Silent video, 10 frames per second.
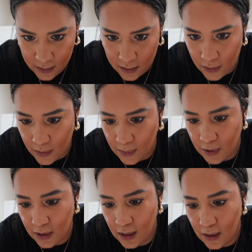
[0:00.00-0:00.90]
So I'm
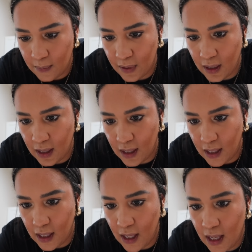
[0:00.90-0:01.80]
looking up
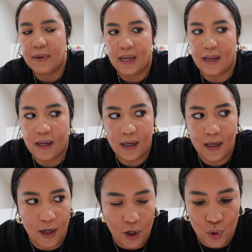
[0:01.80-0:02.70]
a banana
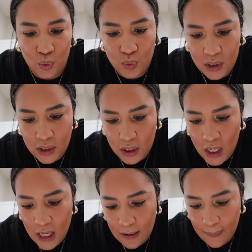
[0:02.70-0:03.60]
and oats
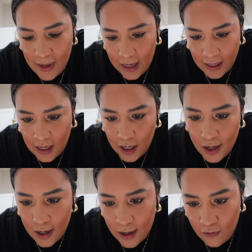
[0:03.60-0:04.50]
pancake
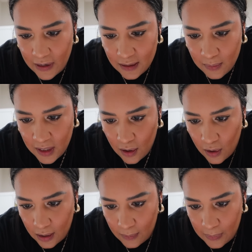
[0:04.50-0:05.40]
recipe
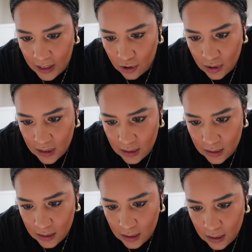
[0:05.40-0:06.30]
on
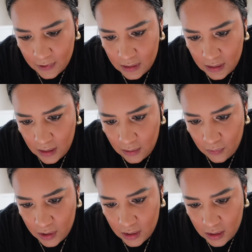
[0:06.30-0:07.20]
Pinterest. Let's see
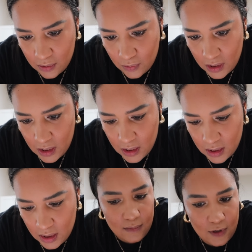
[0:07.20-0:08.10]
what this one
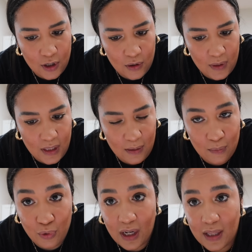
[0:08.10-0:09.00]
is. Oh, and
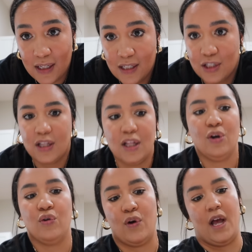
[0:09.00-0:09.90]
then Brecklin's in there
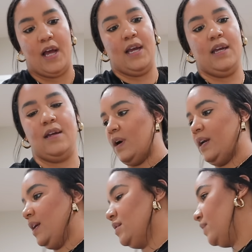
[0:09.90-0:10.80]
crying,